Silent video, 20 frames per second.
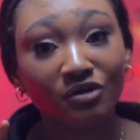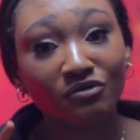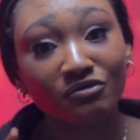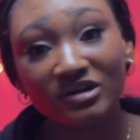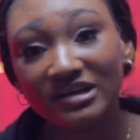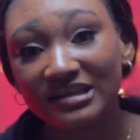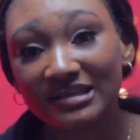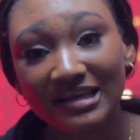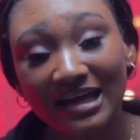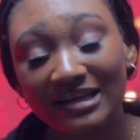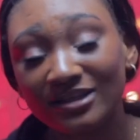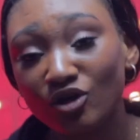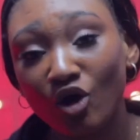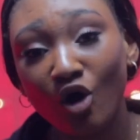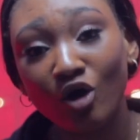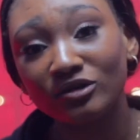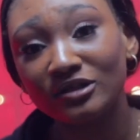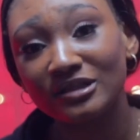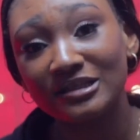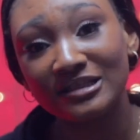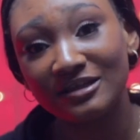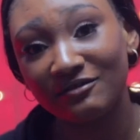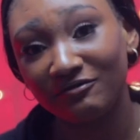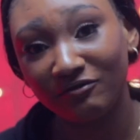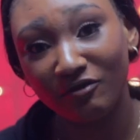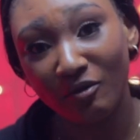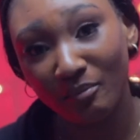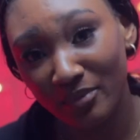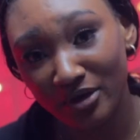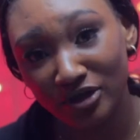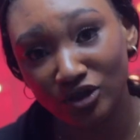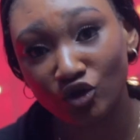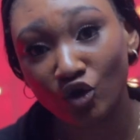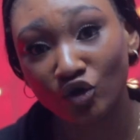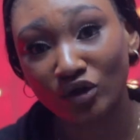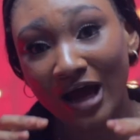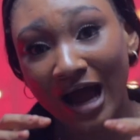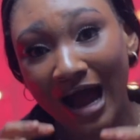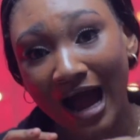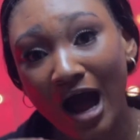Research all this
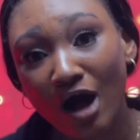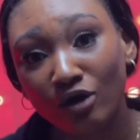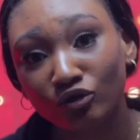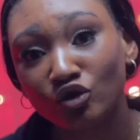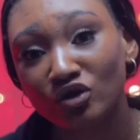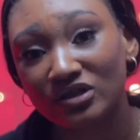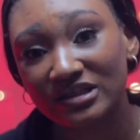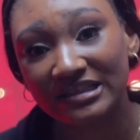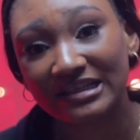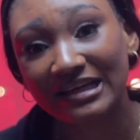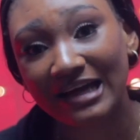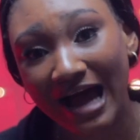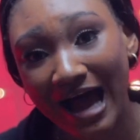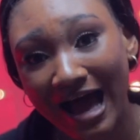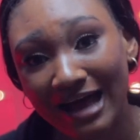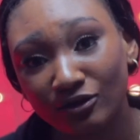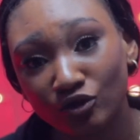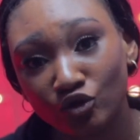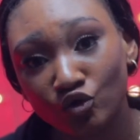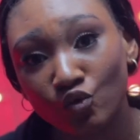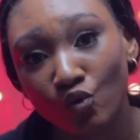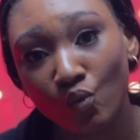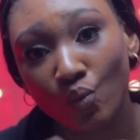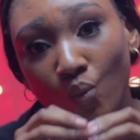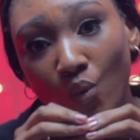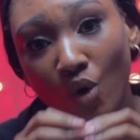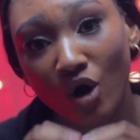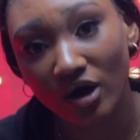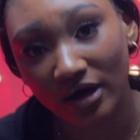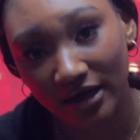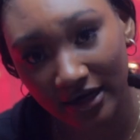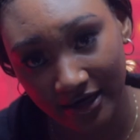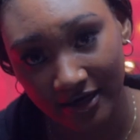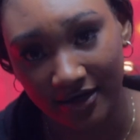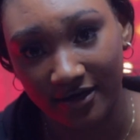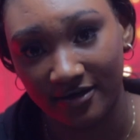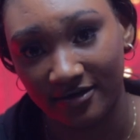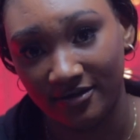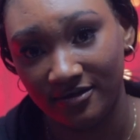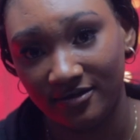information. How does the candle work?
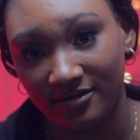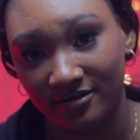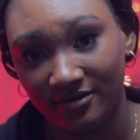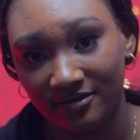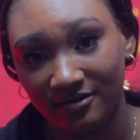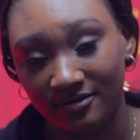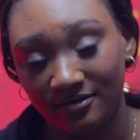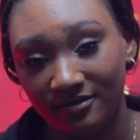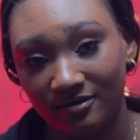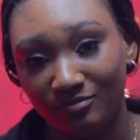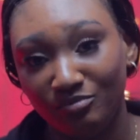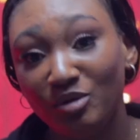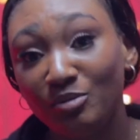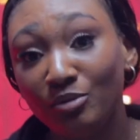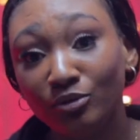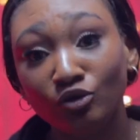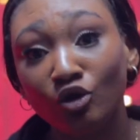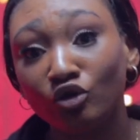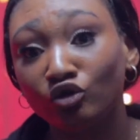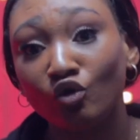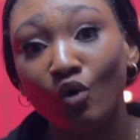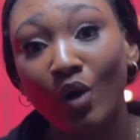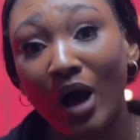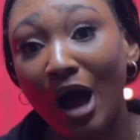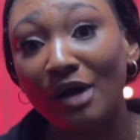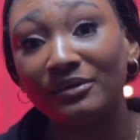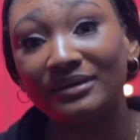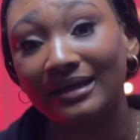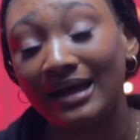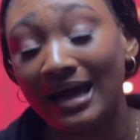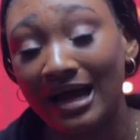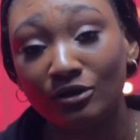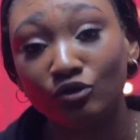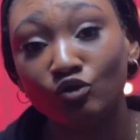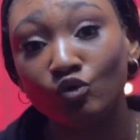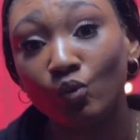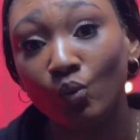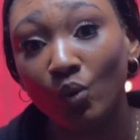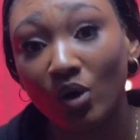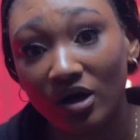People don't know how the
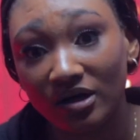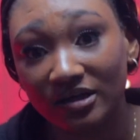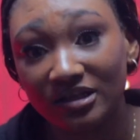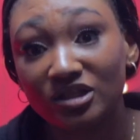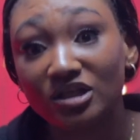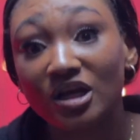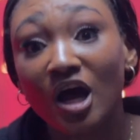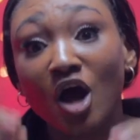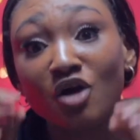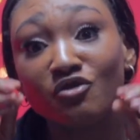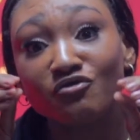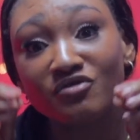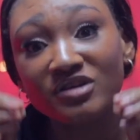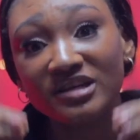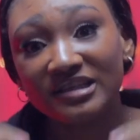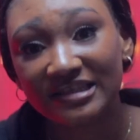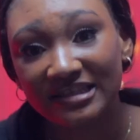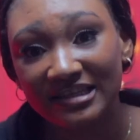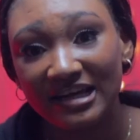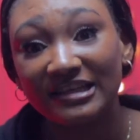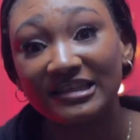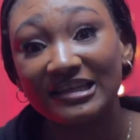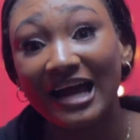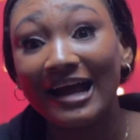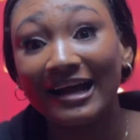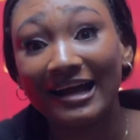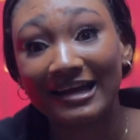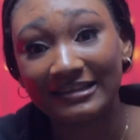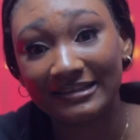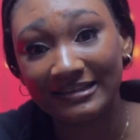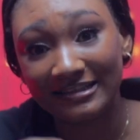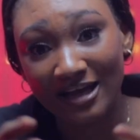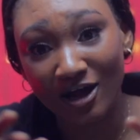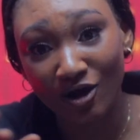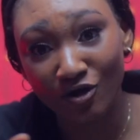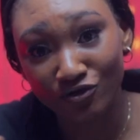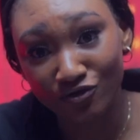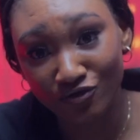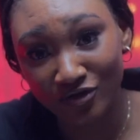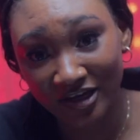candle works. Research. I can
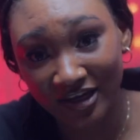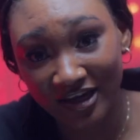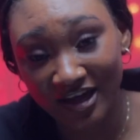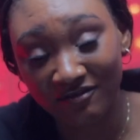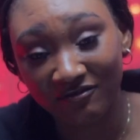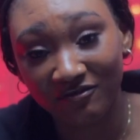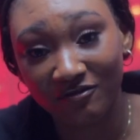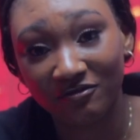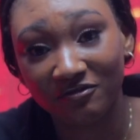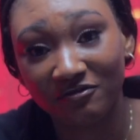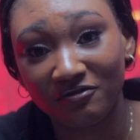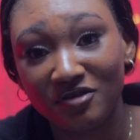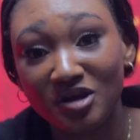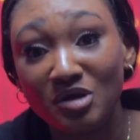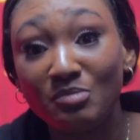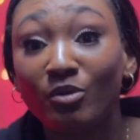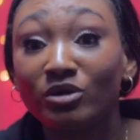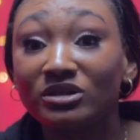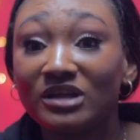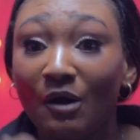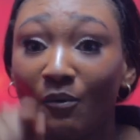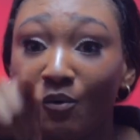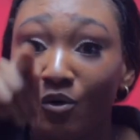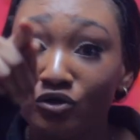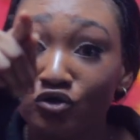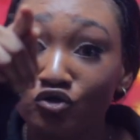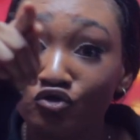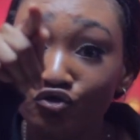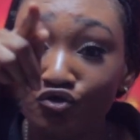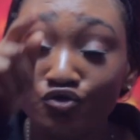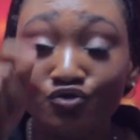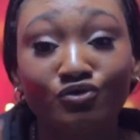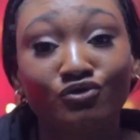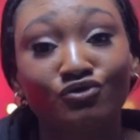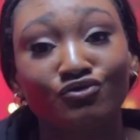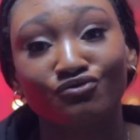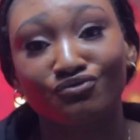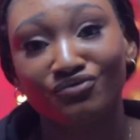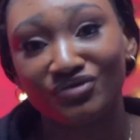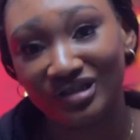tell you here for free, but I want you
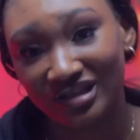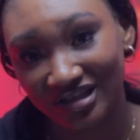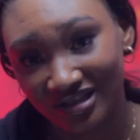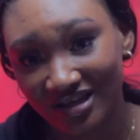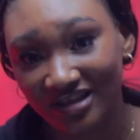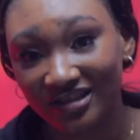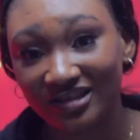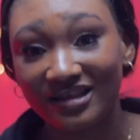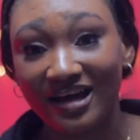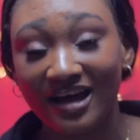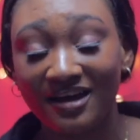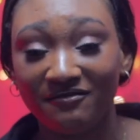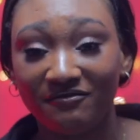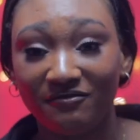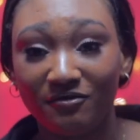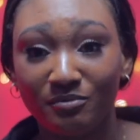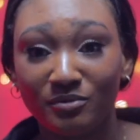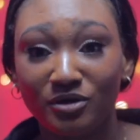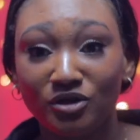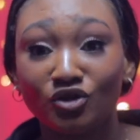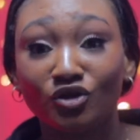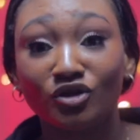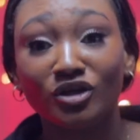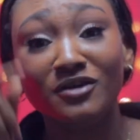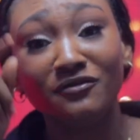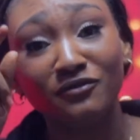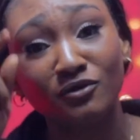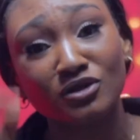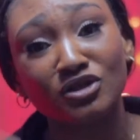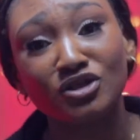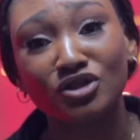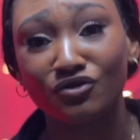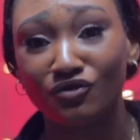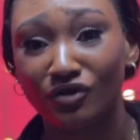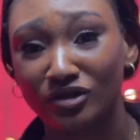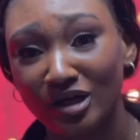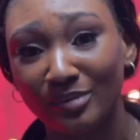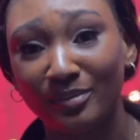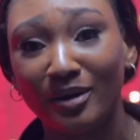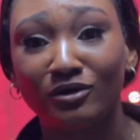to research that information. If you're
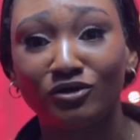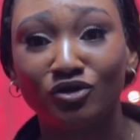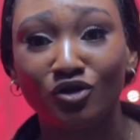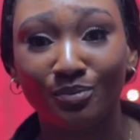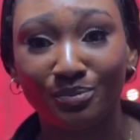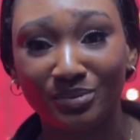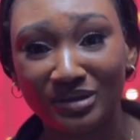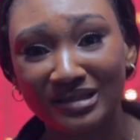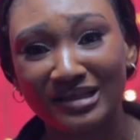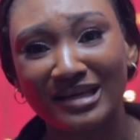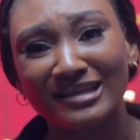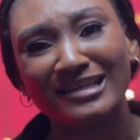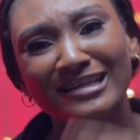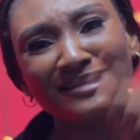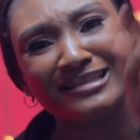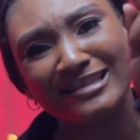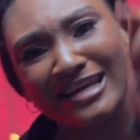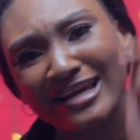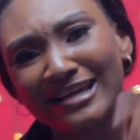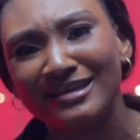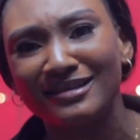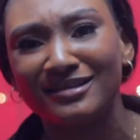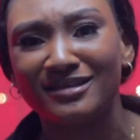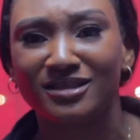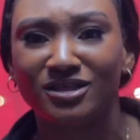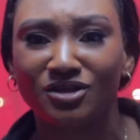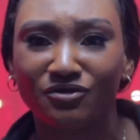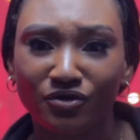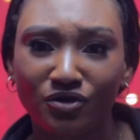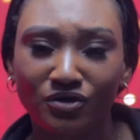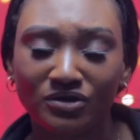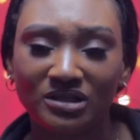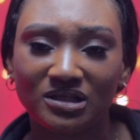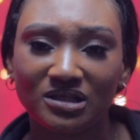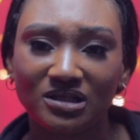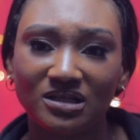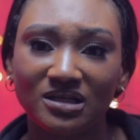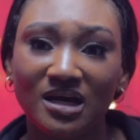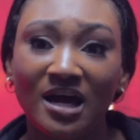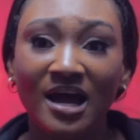serious about your business, then take it
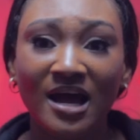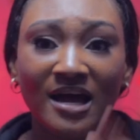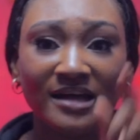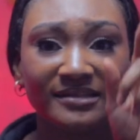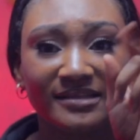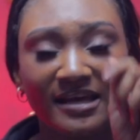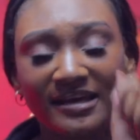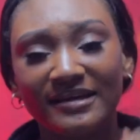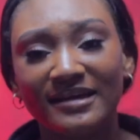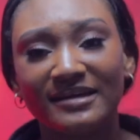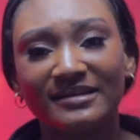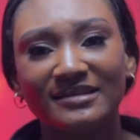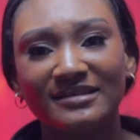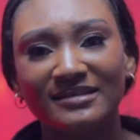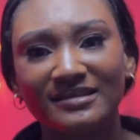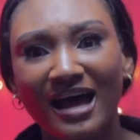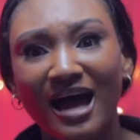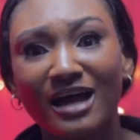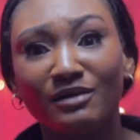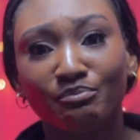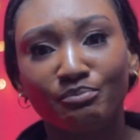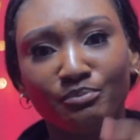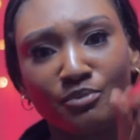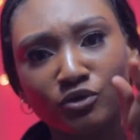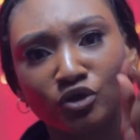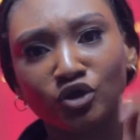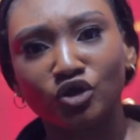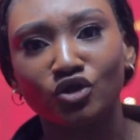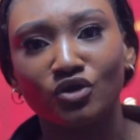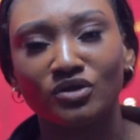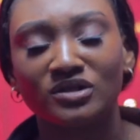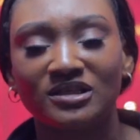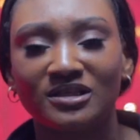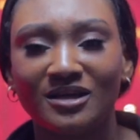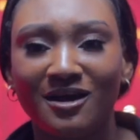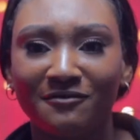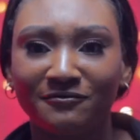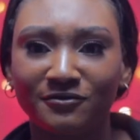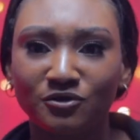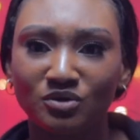seriously. Take a stand. Push
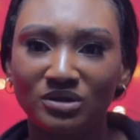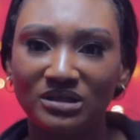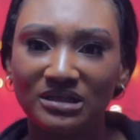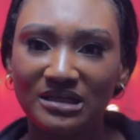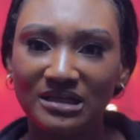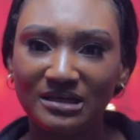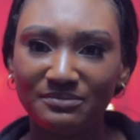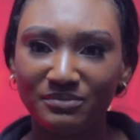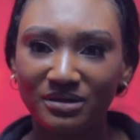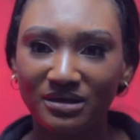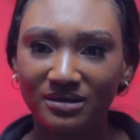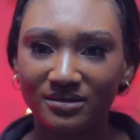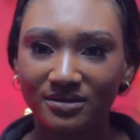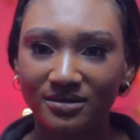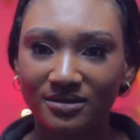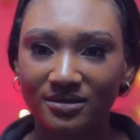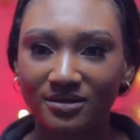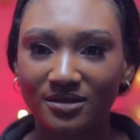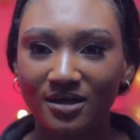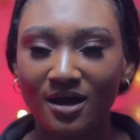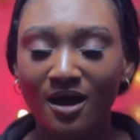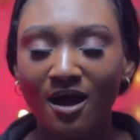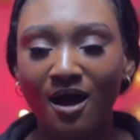yourself to the limit.